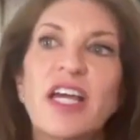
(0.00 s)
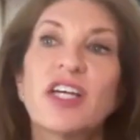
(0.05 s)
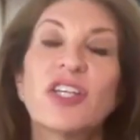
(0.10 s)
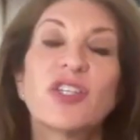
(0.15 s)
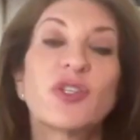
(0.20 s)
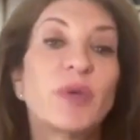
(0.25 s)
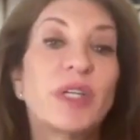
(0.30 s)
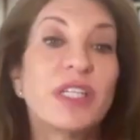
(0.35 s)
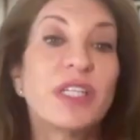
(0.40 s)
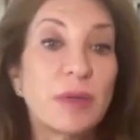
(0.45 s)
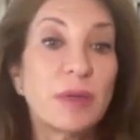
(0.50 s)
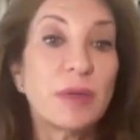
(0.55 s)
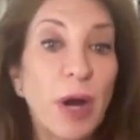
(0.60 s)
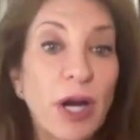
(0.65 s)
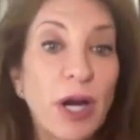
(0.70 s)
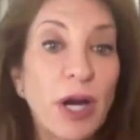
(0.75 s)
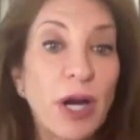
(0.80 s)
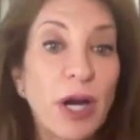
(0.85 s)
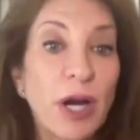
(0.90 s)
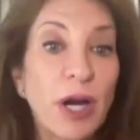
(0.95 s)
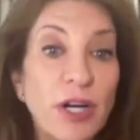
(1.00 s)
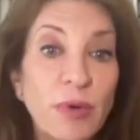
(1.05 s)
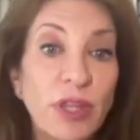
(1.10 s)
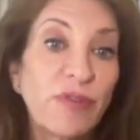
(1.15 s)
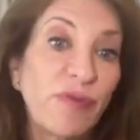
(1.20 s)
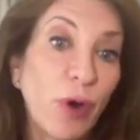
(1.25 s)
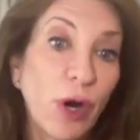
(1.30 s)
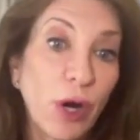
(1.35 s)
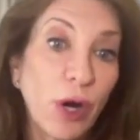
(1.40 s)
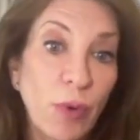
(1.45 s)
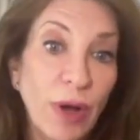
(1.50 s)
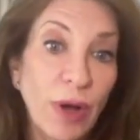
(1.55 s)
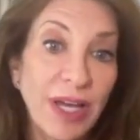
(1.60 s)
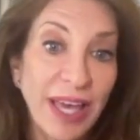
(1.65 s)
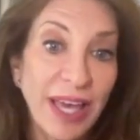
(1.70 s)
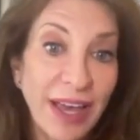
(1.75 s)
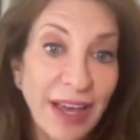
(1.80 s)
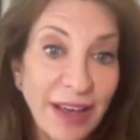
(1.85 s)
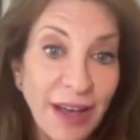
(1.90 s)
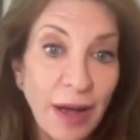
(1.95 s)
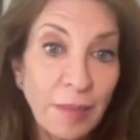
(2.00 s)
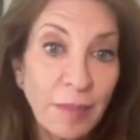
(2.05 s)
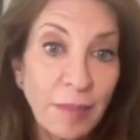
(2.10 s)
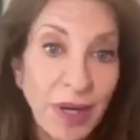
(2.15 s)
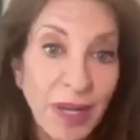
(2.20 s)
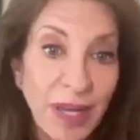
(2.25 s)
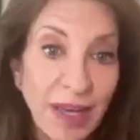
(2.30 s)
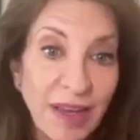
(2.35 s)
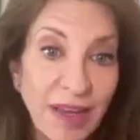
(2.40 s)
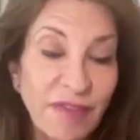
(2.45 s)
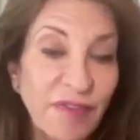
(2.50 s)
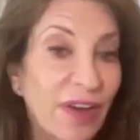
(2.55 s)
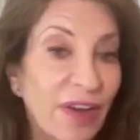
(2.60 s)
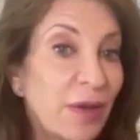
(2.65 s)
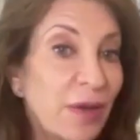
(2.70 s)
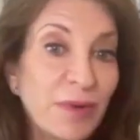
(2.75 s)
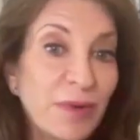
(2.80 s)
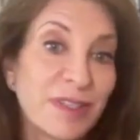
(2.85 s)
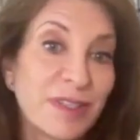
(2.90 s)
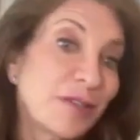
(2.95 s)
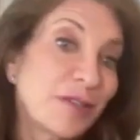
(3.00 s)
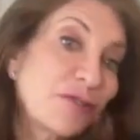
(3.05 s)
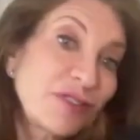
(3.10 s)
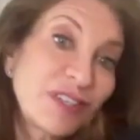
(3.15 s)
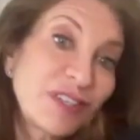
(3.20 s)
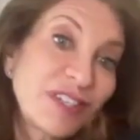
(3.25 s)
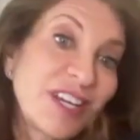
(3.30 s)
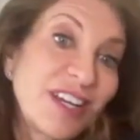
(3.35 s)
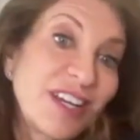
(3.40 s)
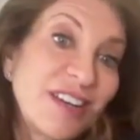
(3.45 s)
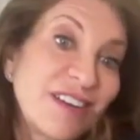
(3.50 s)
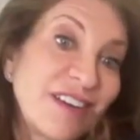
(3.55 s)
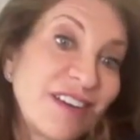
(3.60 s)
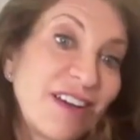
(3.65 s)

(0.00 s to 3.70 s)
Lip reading: So we did partner with a 401k company, if anyone's interested.